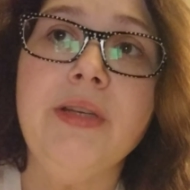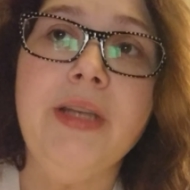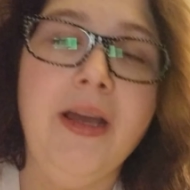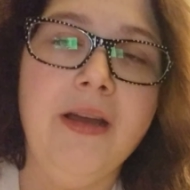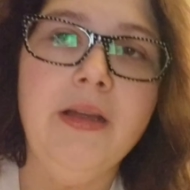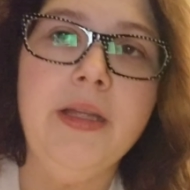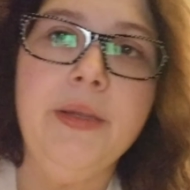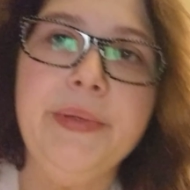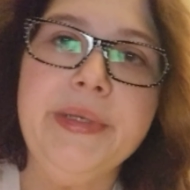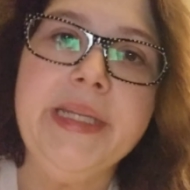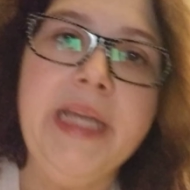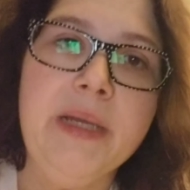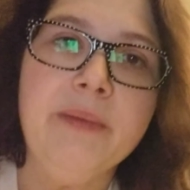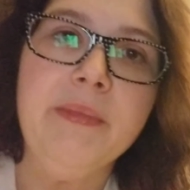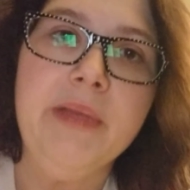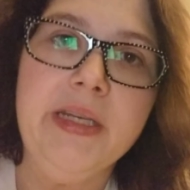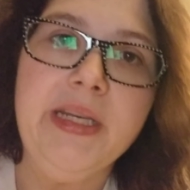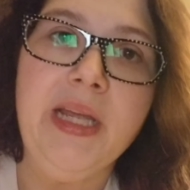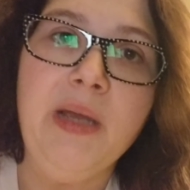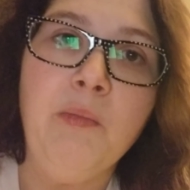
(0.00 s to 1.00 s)
No, it would take
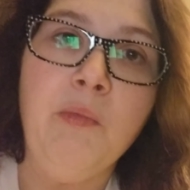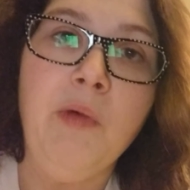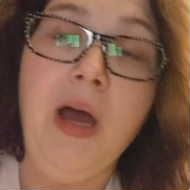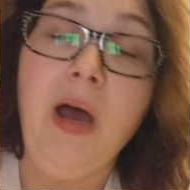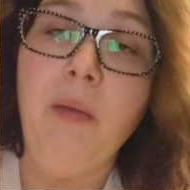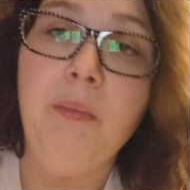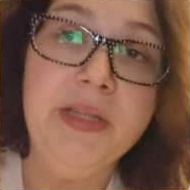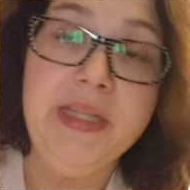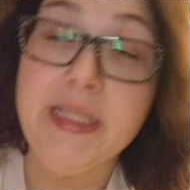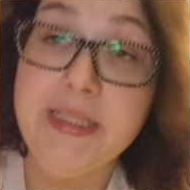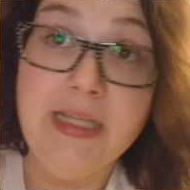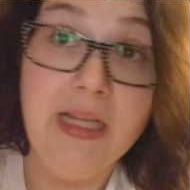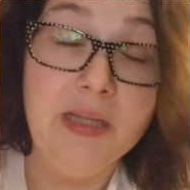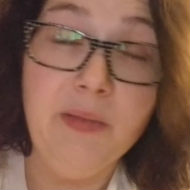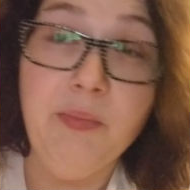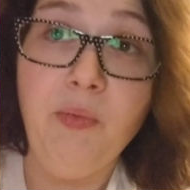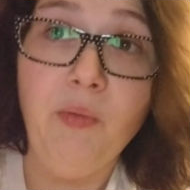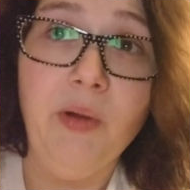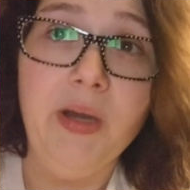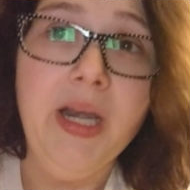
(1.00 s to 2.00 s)
me a damn while, but that's not
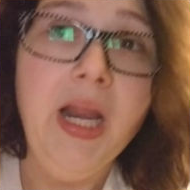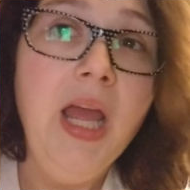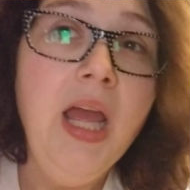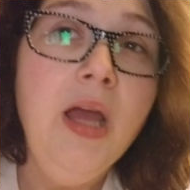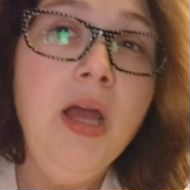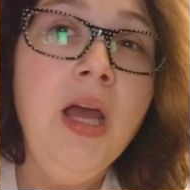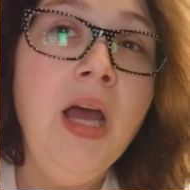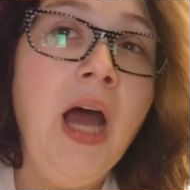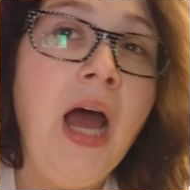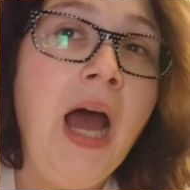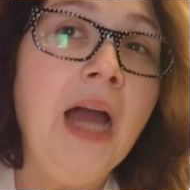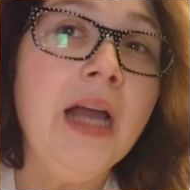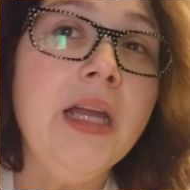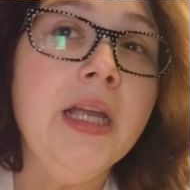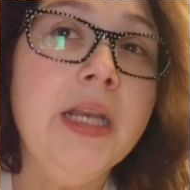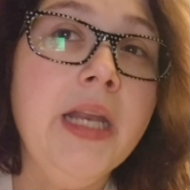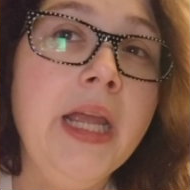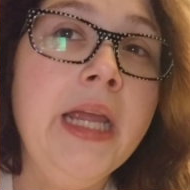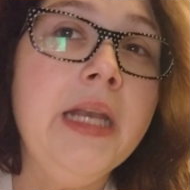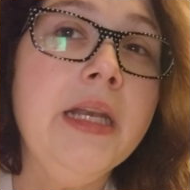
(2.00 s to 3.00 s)
the point. I
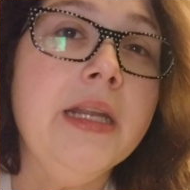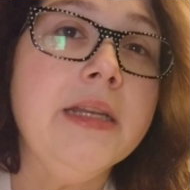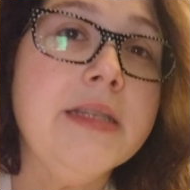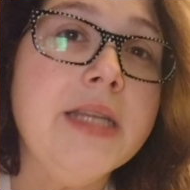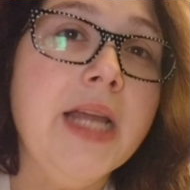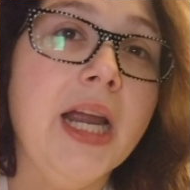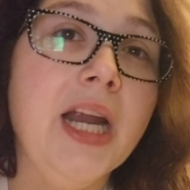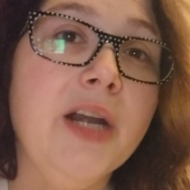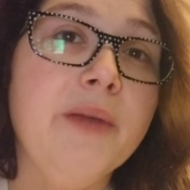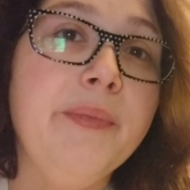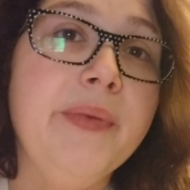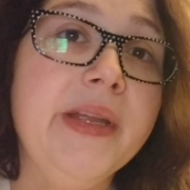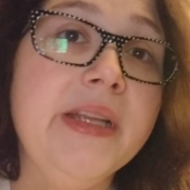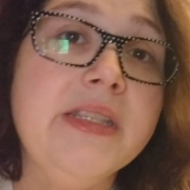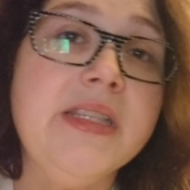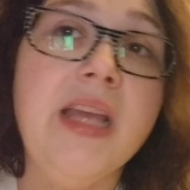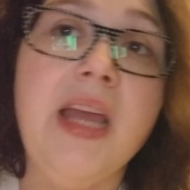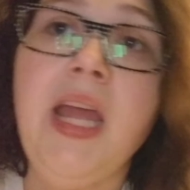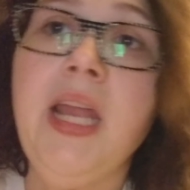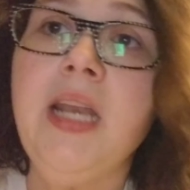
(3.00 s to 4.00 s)
could eat an entire
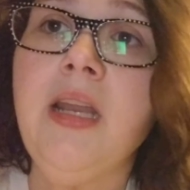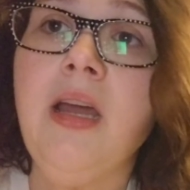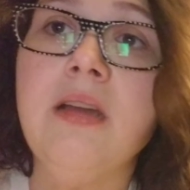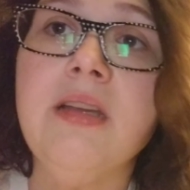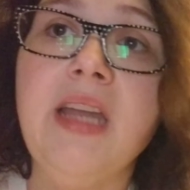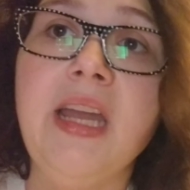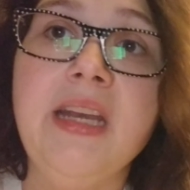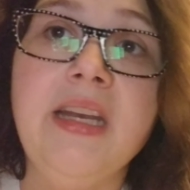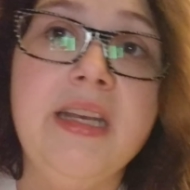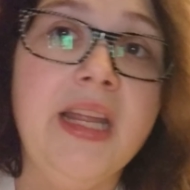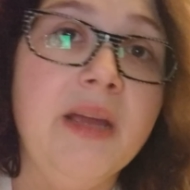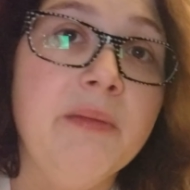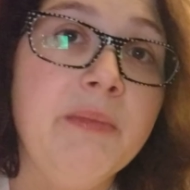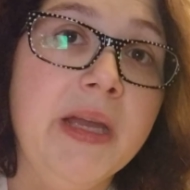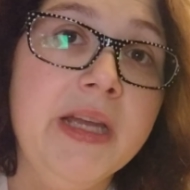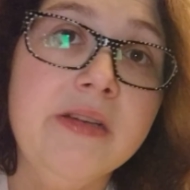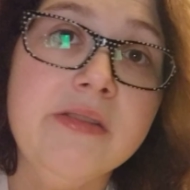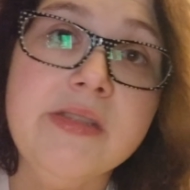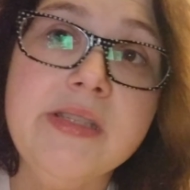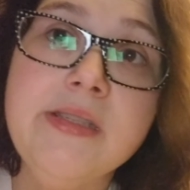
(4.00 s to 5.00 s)
pizza and not gain a damn
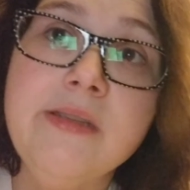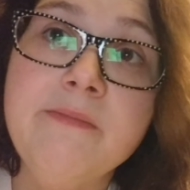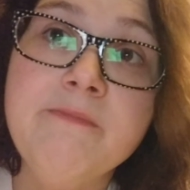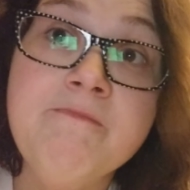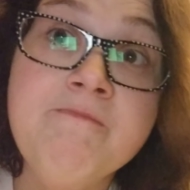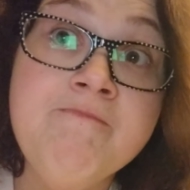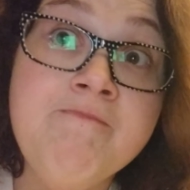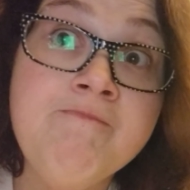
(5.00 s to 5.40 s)
ounce.